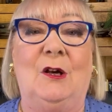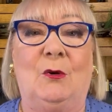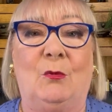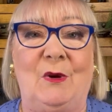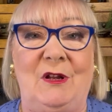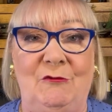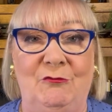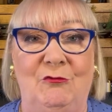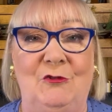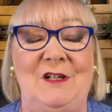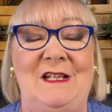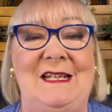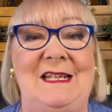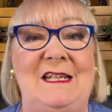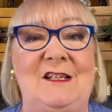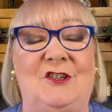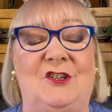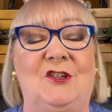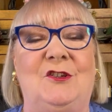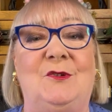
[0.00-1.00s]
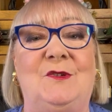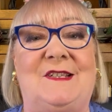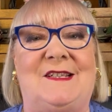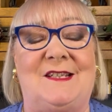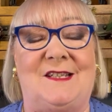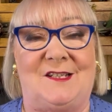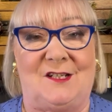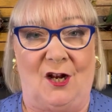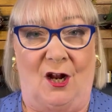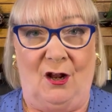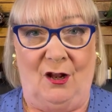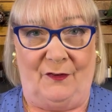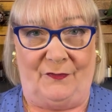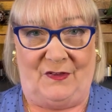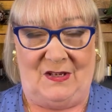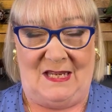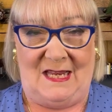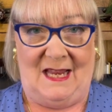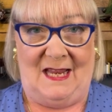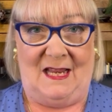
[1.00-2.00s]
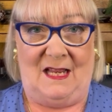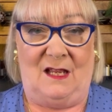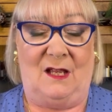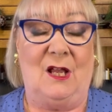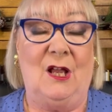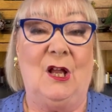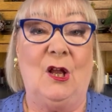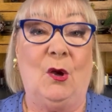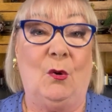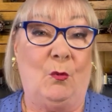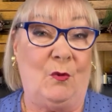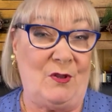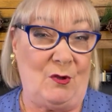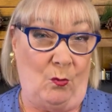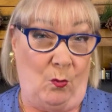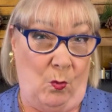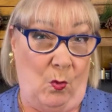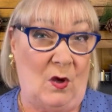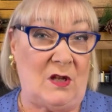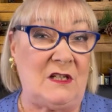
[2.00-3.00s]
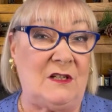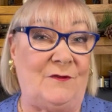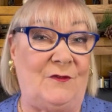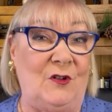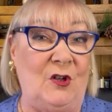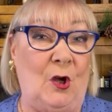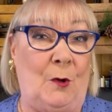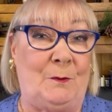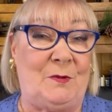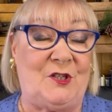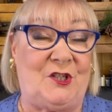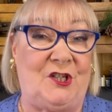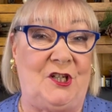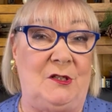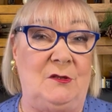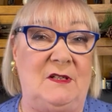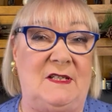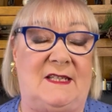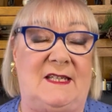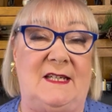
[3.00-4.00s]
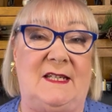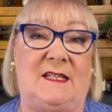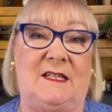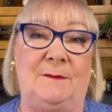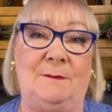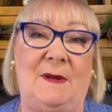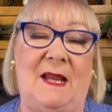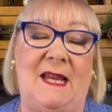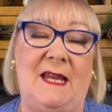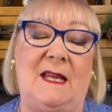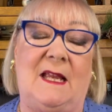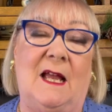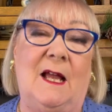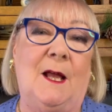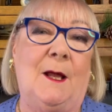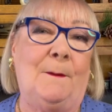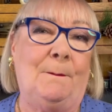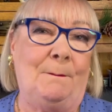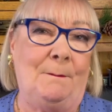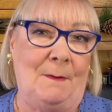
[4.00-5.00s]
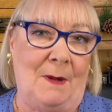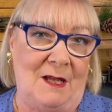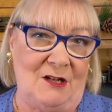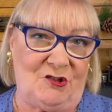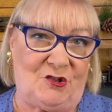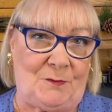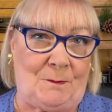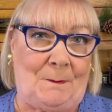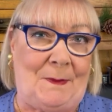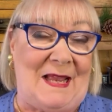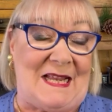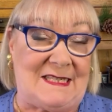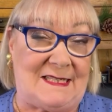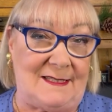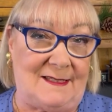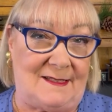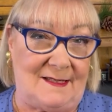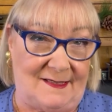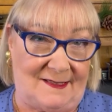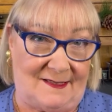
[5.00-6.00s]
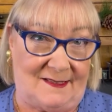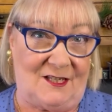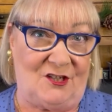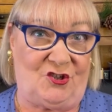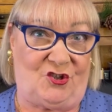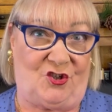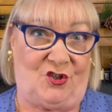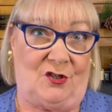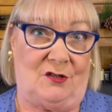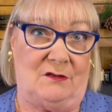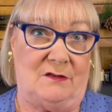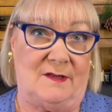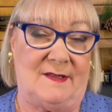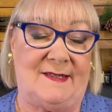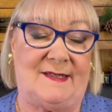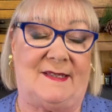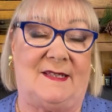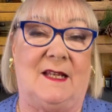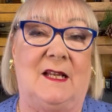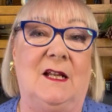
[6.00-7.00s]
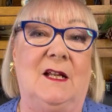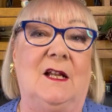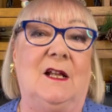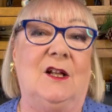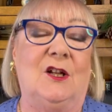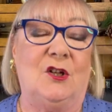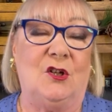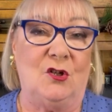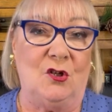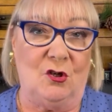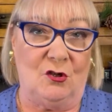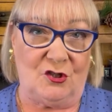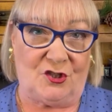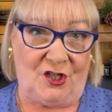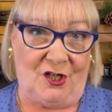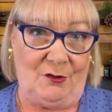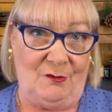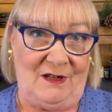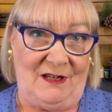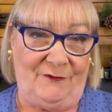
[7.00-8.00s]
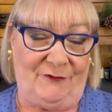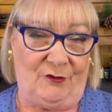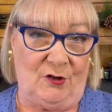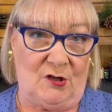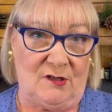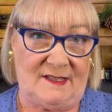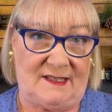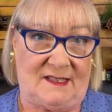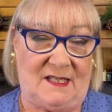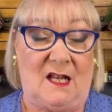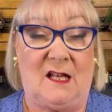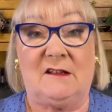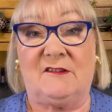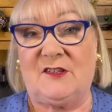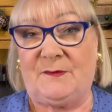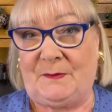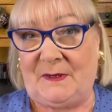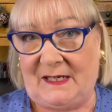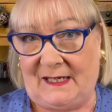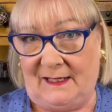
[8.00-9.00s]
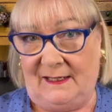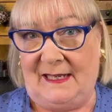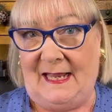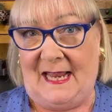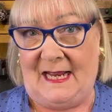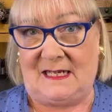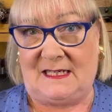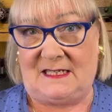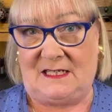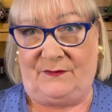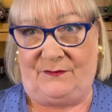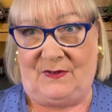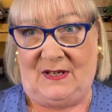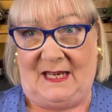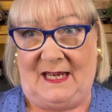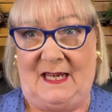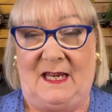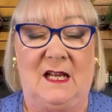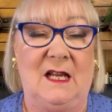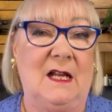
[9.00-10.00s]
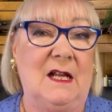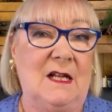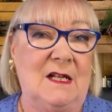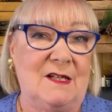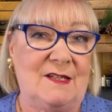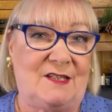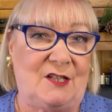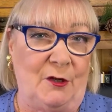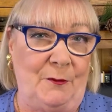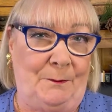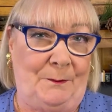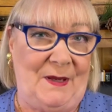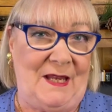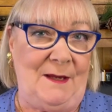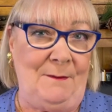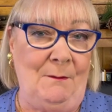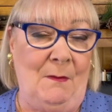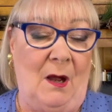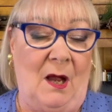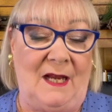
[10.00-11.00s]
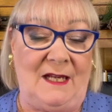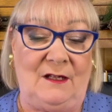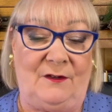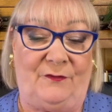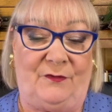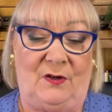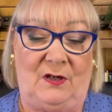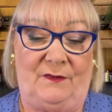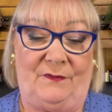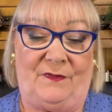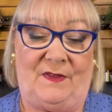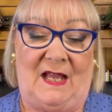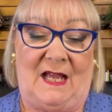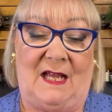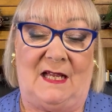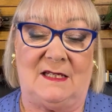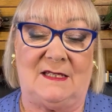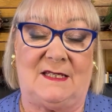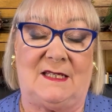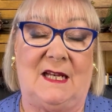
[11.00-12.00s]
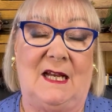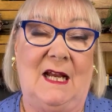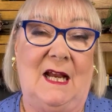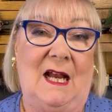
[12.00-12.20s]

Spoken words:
we really do start the year with a wonderful opportunity to make much better decisions, not only for ourselves, but collectively. So be mindful of that.